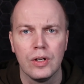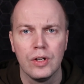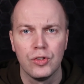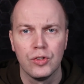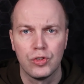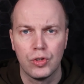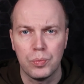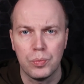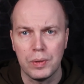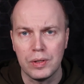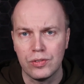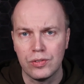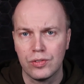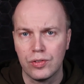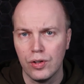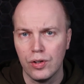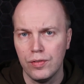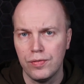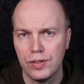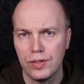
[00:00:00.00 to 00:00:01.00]
to be
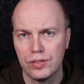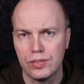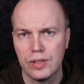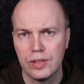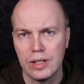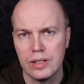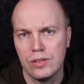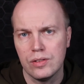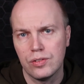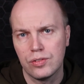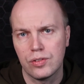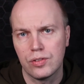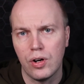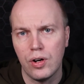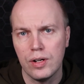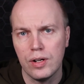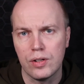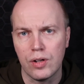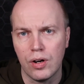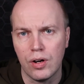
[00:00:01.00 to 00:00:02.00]
surfaced
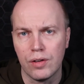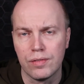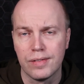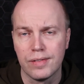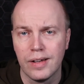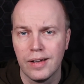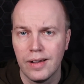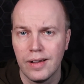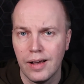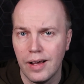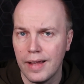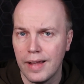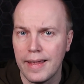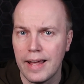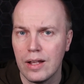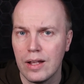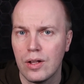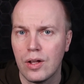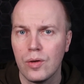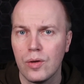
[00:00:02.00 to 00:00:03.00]
inside of that
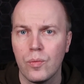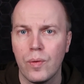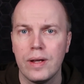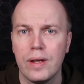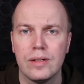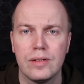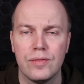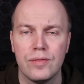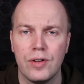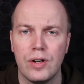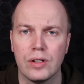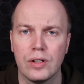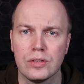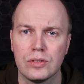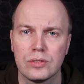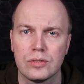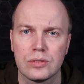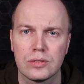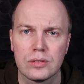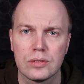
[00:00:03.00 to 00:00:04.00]
lightweight
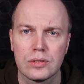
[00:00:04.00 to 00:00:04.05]
device.